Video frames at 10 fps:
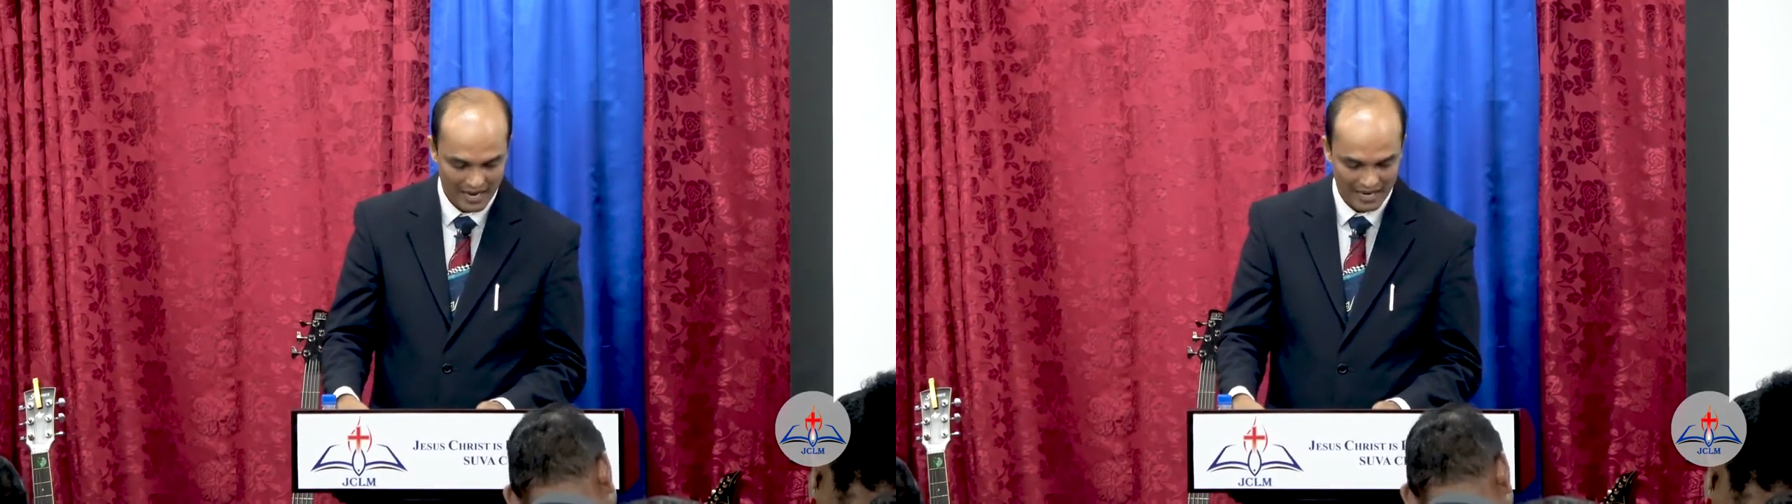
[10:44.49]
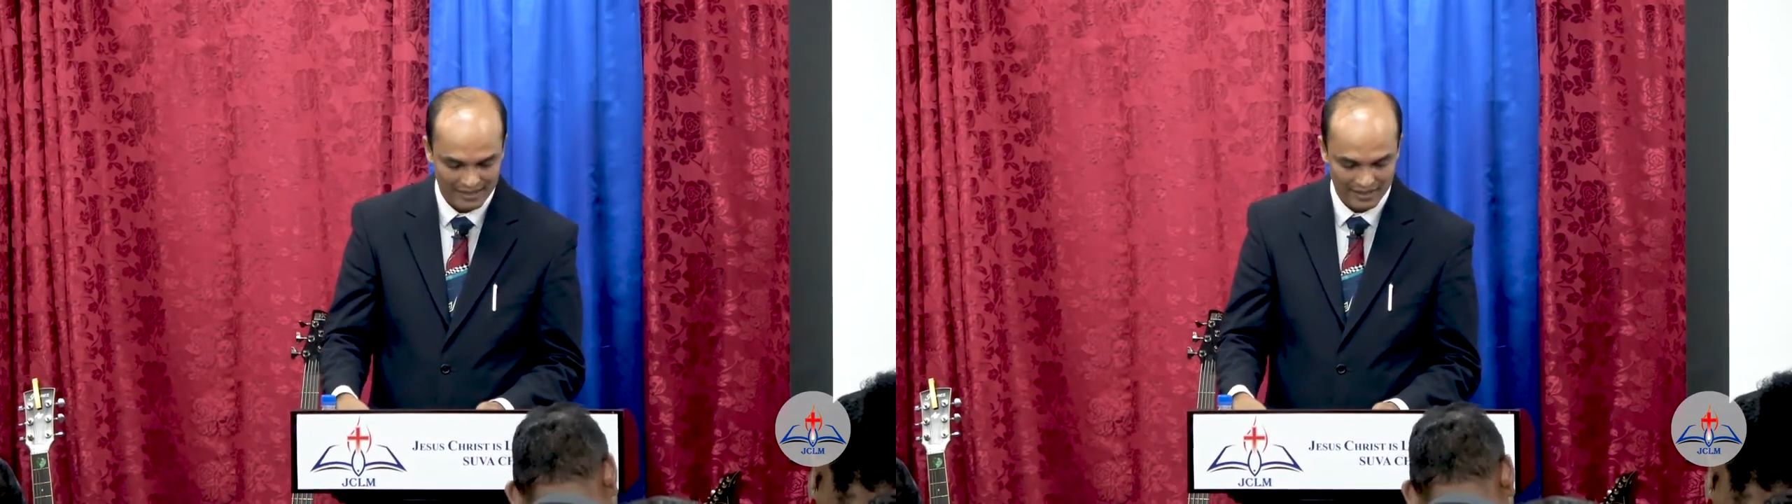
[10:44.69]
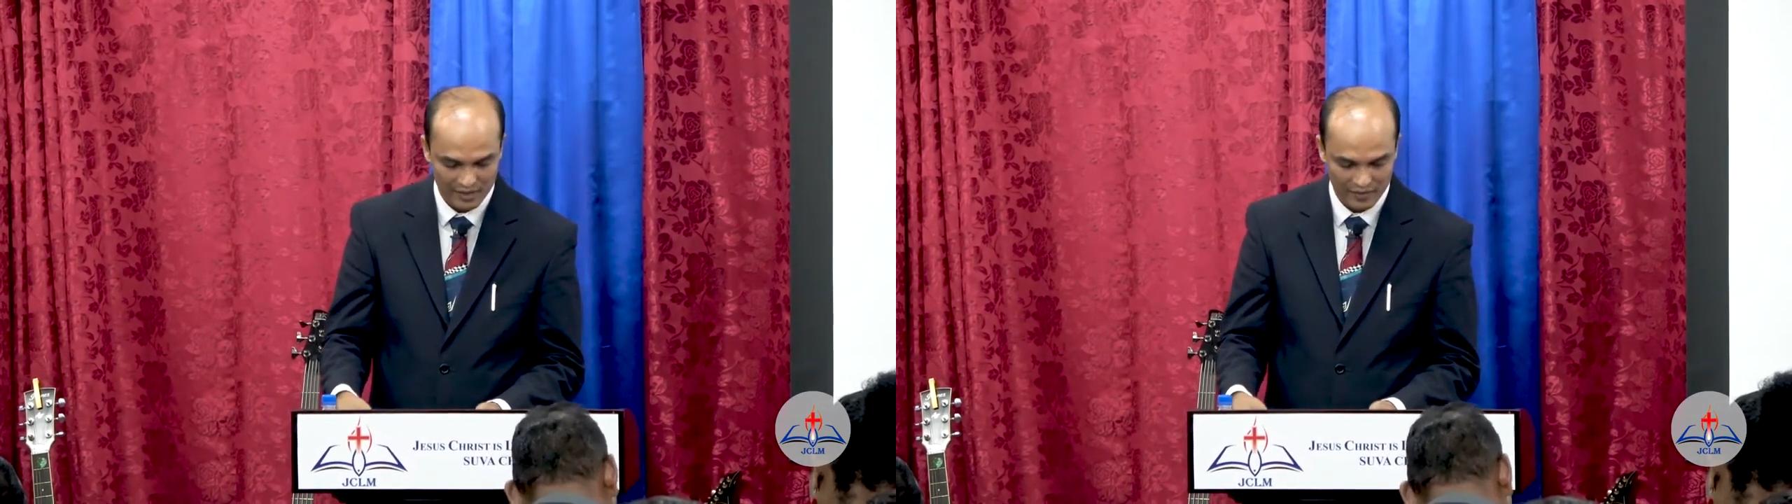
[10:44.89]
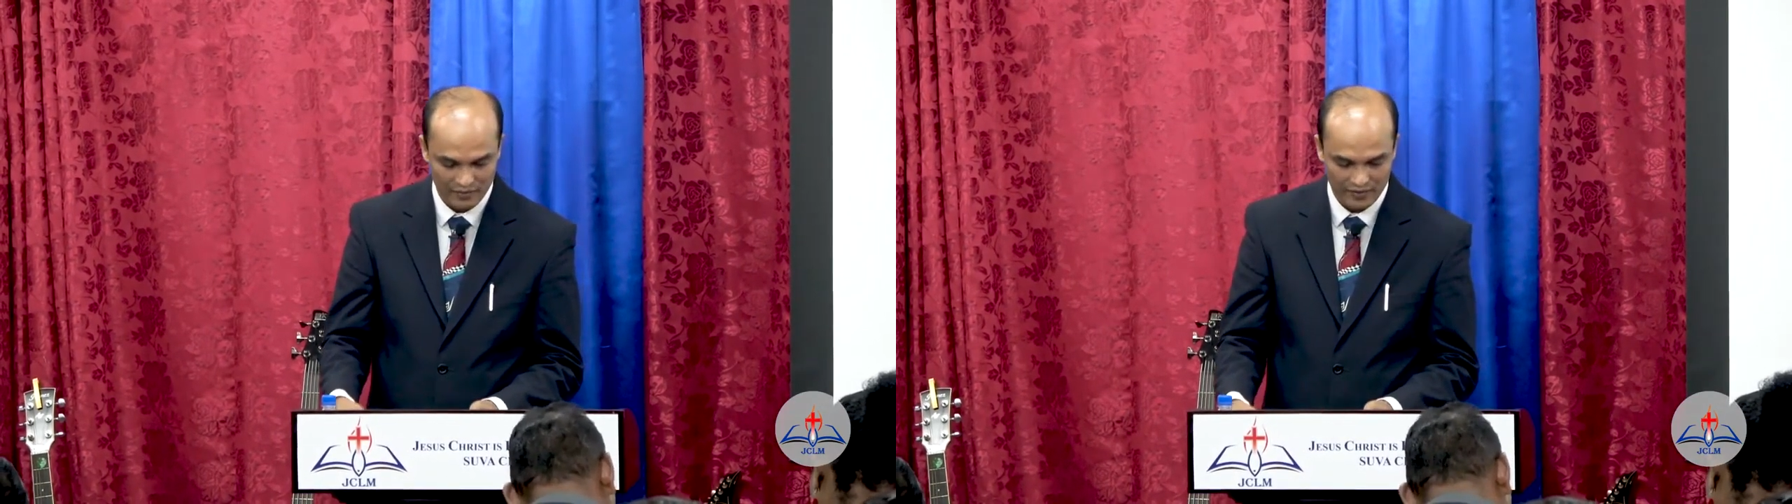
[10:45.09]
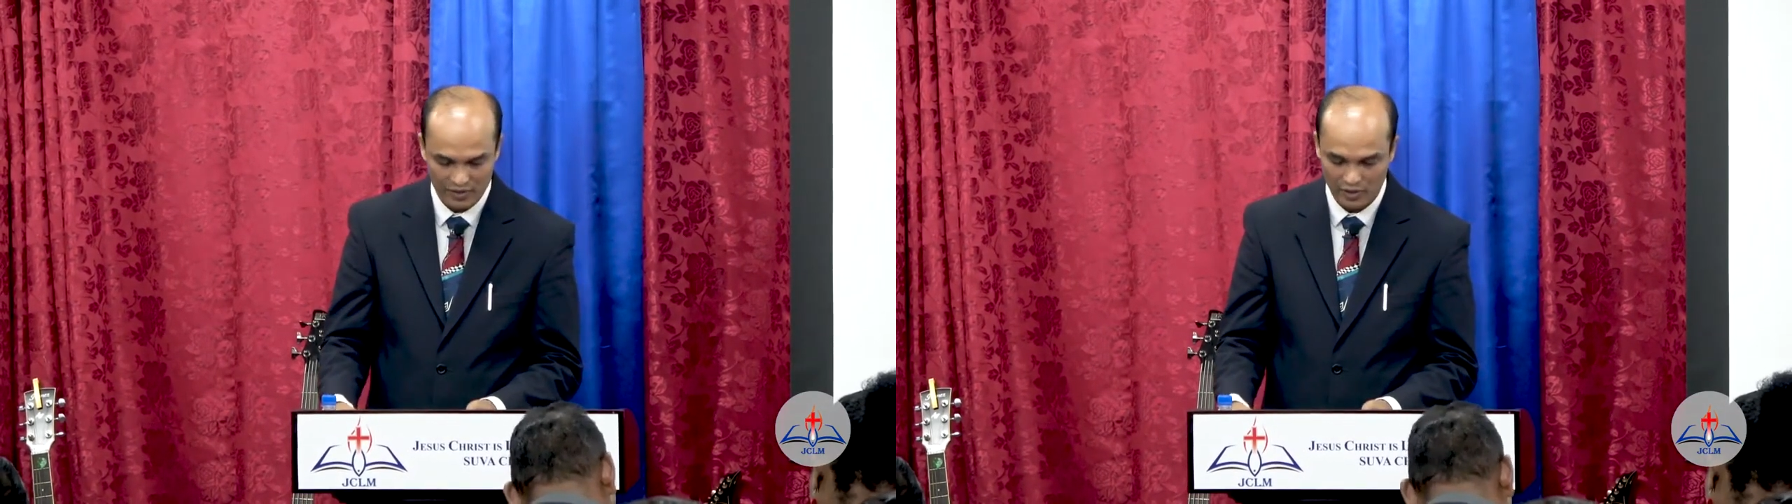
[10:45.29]

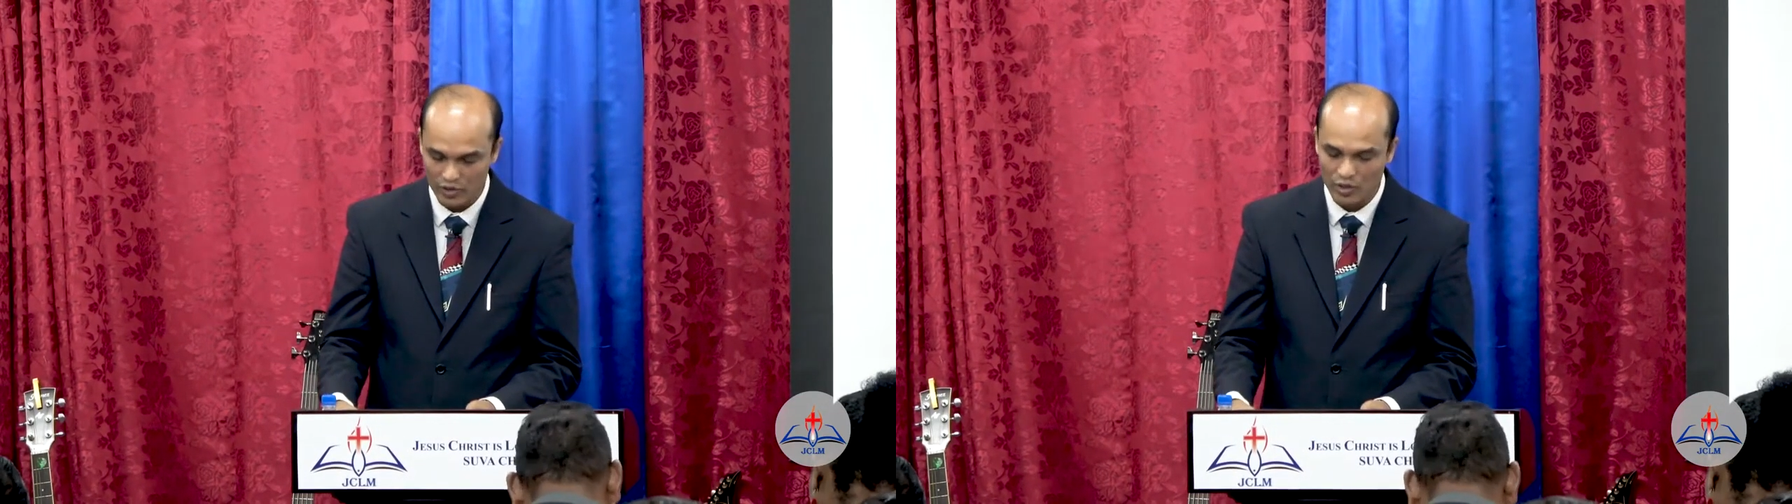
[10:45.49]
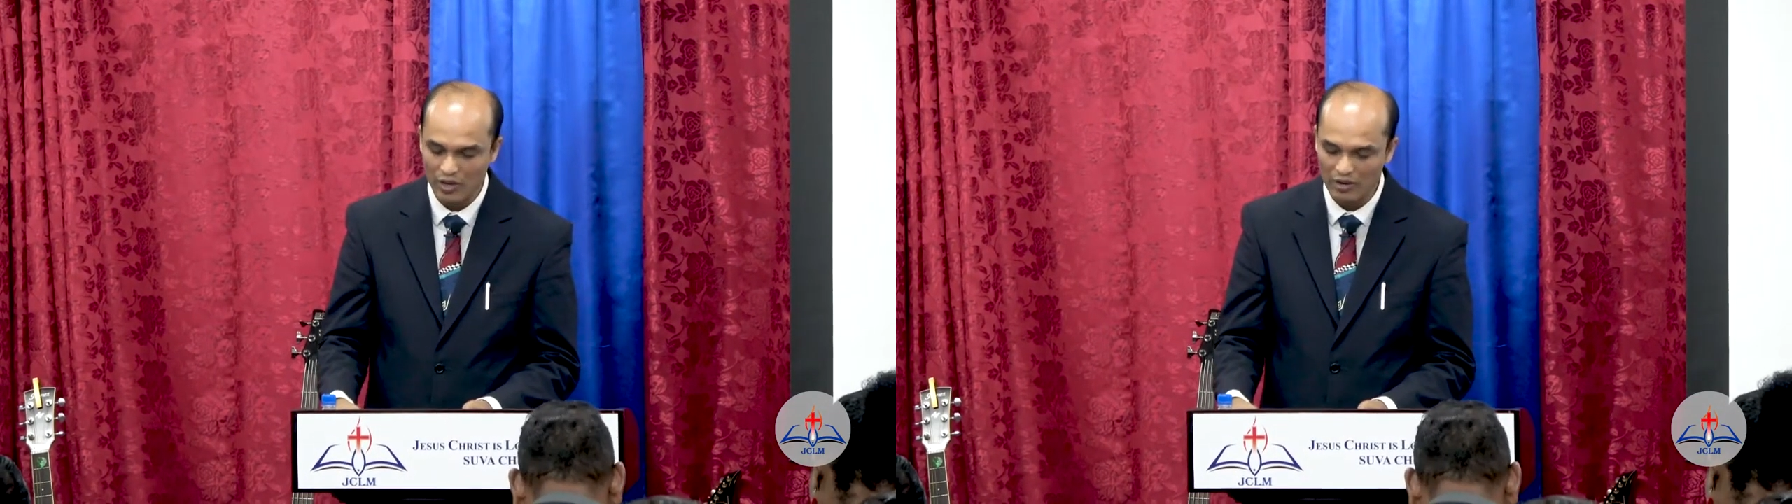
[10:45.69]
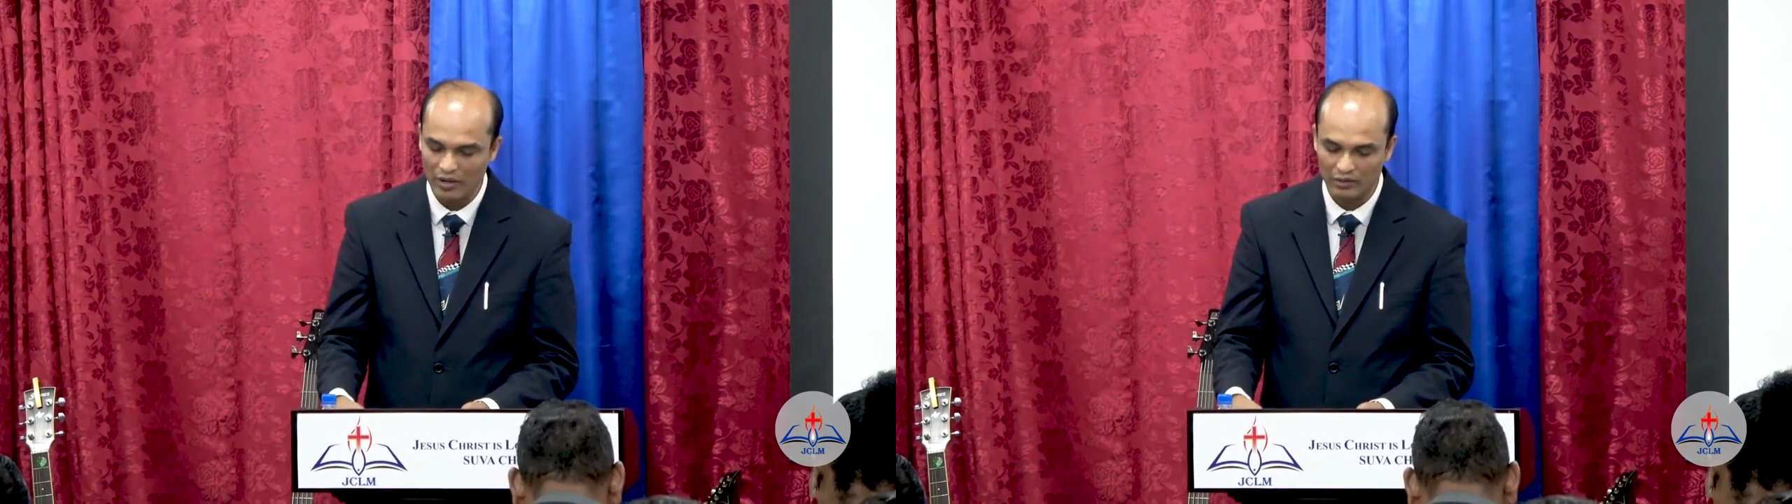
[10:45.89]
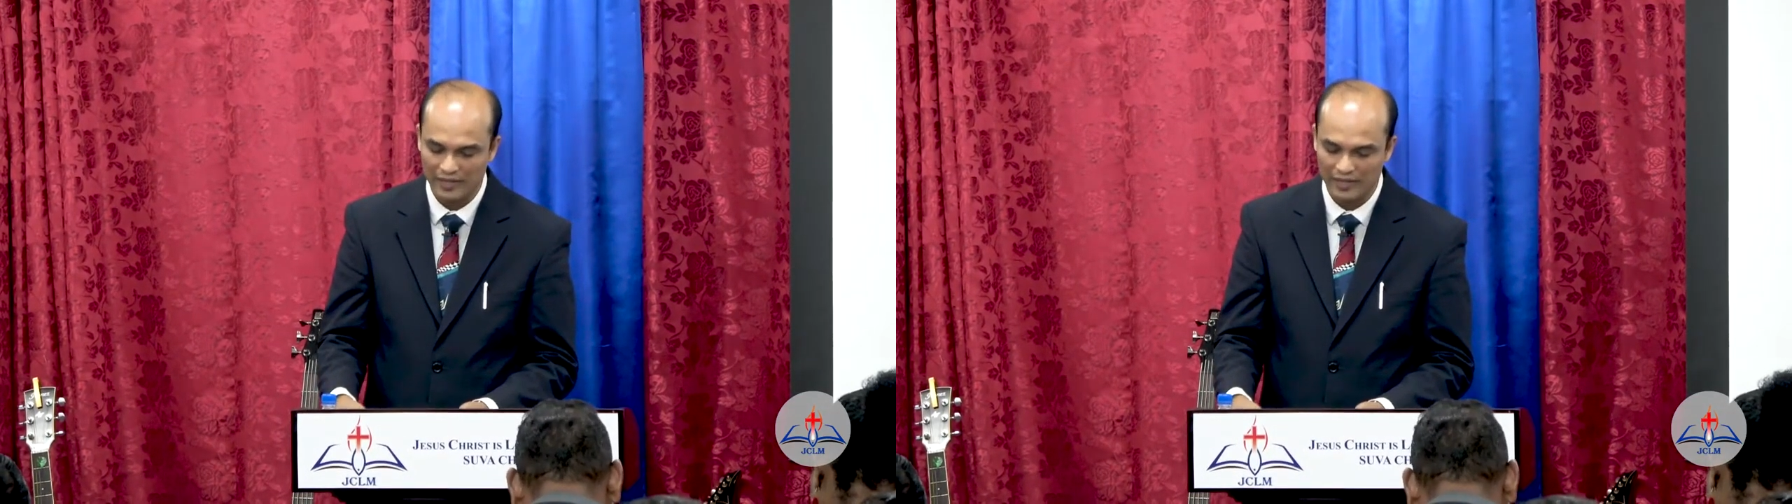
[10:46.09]
You don't go